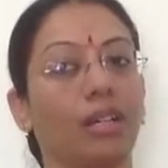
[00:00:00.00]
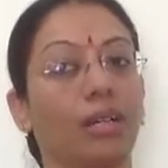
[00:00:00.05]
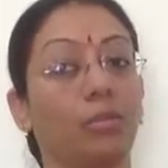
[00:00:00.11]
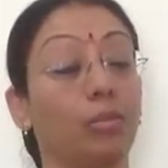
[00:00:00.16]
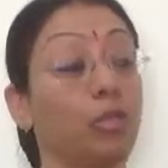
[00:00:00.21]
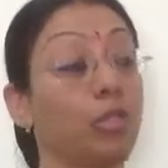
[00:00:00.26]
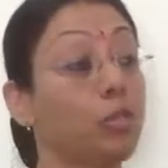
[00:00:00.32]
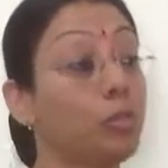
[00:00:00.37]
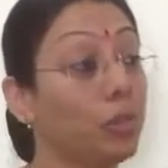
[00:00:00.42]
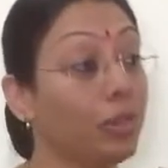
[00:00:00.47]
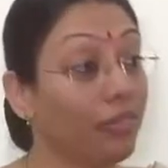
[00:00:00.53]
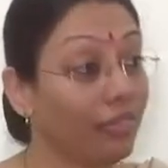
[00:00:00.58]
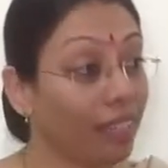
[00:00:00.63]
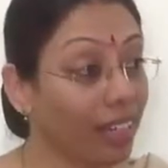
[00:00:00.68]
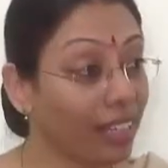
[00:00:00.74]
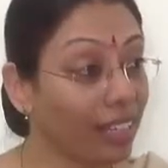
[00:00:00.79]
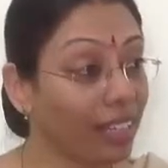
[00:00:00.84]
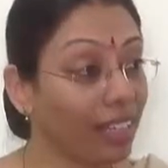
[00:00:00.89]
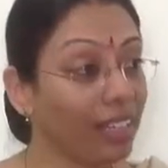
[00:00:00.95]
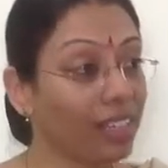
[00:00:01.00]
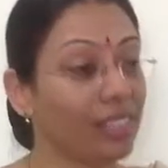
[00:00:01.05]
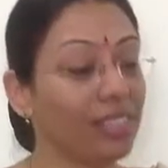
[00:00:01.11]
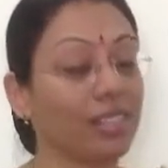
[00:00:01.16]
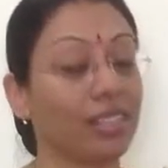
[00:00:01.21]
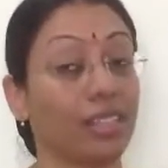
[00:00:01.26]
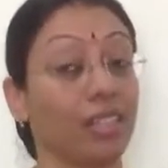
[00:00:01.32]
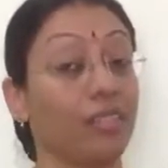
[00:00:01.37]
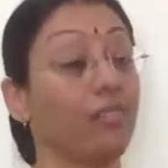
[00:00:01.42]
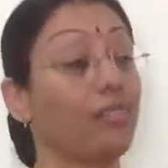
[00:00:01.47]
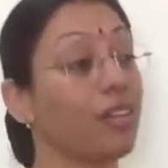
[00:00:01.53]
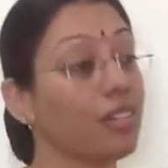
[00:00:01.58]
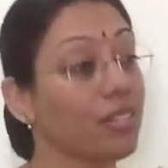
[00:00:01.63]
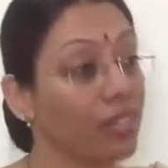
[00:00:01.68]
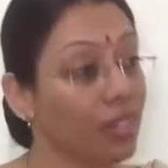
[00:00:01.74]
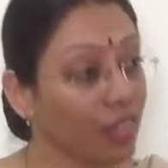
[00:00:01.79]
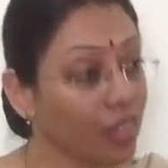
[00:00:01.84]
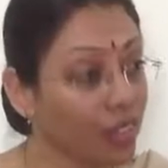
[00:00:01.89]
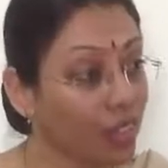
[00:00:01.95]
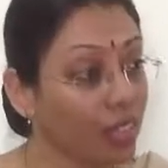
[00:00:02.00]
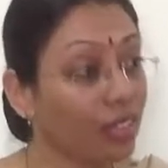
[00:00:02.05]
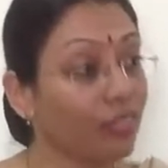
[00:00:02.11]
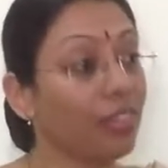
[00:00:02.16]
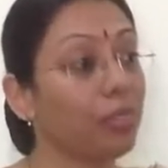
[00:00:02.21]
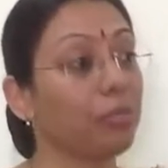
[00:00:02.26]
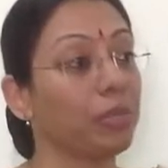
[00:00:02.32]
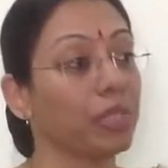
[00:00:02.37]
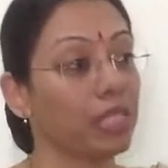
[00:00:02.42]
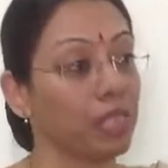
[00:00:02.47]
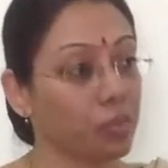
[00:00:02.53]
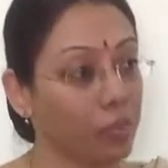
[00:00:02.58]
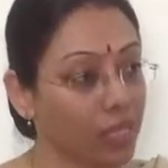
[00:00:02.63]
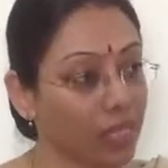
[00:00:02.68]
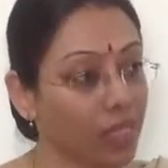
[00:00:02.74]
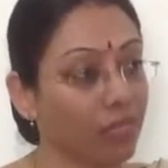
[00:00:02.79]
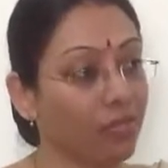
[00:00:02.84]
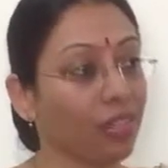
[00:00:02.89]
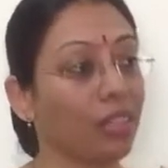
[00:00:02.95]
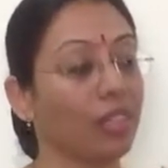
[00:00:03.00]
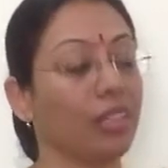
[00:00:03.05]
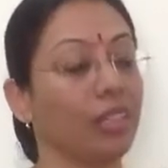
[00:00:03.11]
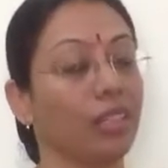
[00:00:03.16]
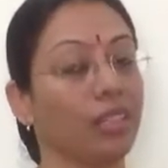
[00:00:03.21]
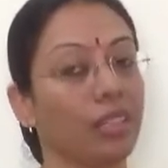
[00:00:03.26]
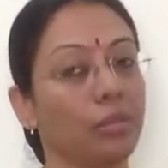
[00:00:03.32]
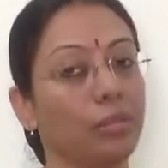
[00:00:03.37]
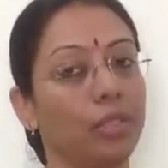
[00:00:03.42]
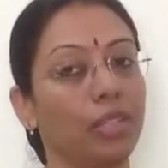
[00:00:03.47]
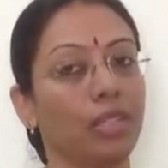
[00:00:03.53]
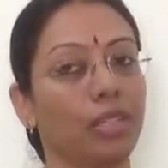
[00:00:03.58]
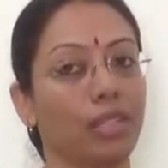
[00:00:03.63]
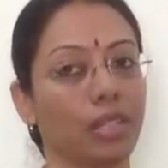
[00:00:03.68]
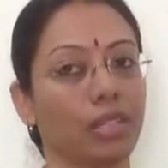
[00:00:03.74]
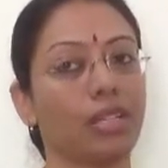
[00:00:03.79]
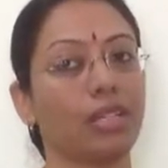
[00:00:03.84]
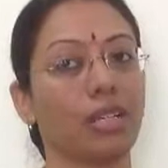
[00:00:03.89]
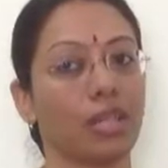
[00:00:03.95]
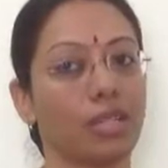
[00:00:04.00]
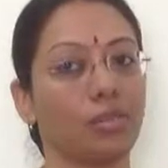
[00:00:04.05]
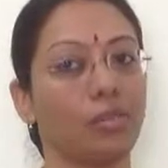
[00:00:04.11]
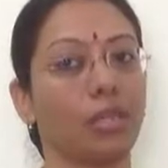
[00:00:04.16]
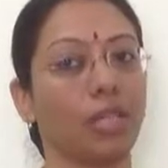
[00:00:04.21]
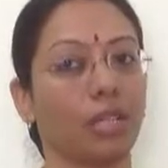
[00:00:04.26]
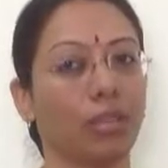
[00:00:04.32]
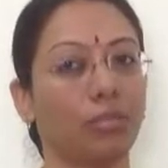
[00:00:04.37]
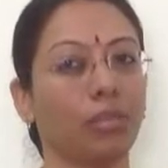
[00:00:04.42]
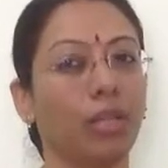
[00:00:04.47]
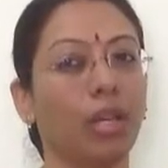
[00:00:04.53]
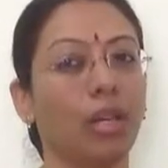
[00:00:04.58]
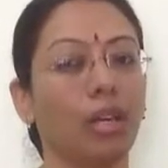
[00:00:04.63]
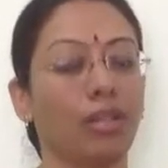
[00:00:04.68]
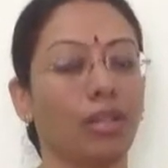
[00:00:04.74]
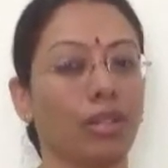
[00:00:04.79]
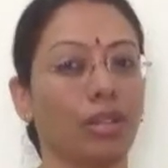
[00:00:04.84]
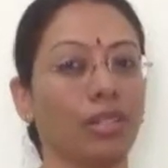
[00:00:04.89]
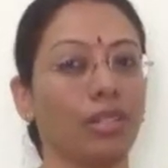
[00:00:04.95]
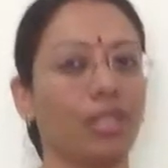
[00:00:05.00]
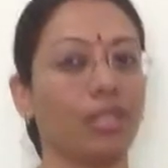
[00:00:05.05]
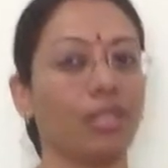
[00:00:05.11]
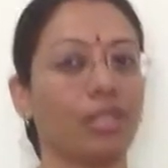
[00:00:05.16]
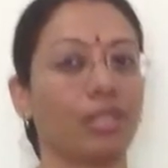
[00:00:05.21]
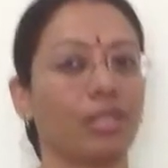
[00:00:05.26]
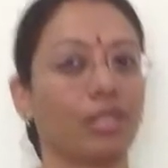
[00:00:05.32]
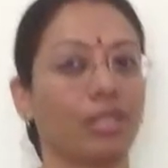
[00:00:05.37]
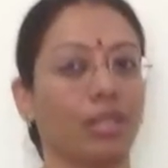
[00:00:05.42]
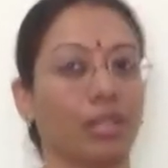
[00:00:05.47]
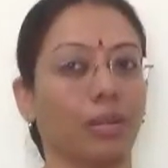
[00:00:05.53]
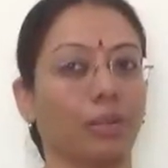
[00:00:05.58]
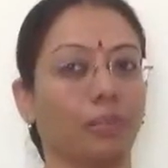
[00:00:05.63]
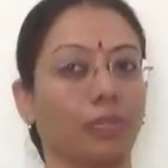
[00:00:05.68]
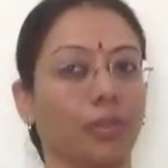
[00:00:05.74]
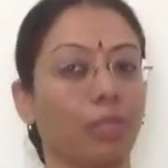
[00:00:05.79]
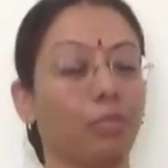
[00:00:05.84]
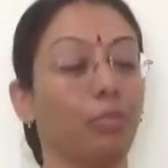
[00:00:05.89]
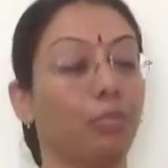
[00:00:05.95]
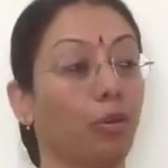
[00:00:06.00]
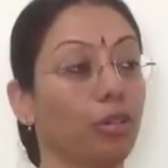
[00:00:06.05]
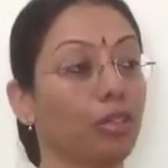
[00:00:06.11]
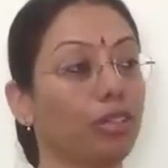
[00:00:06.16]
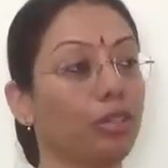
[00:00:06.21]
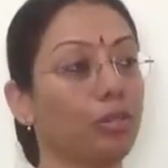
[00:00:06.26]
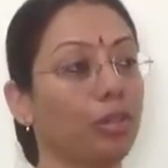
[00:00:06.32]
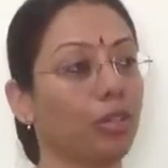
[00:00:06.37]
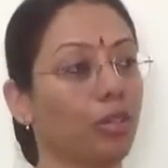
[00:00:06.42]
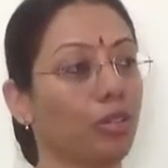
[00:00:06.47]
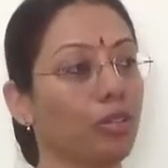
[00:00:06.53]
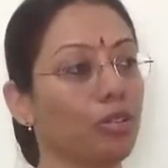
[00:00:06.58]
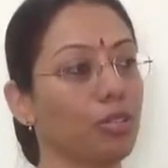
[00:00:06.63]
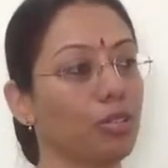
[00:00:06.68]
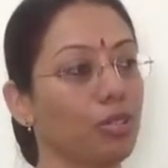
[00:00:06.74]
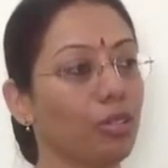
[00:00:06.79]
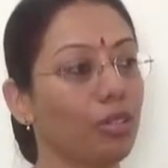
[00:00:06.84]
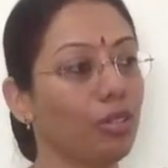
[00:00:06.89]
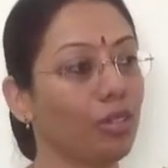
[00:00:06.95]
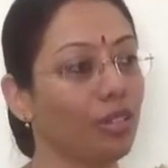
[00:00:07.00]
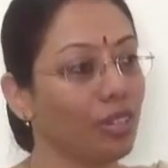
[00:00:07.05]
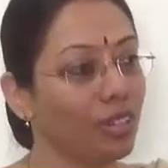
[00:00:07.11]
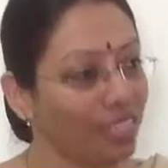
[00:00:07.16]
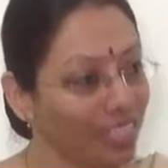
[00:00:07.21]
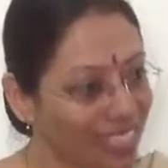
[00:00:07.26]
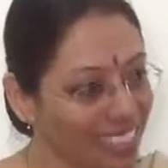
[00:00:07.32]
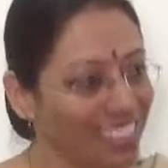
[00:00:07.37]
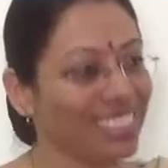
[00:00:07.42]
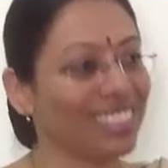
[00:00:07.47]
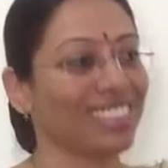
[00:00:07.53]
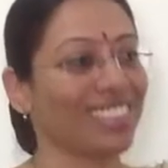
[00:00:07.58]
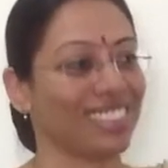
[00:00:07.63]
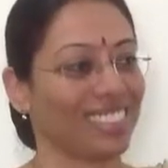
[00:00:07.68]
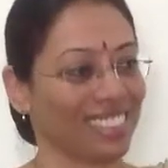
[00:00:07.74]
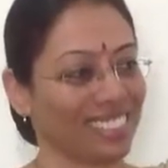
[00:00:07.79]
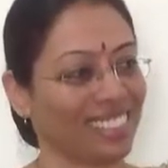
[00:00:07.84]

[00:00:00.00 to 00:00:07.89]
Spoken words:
municipal finance, infrastructure development specifically in urban areas has become not just important but also urgent.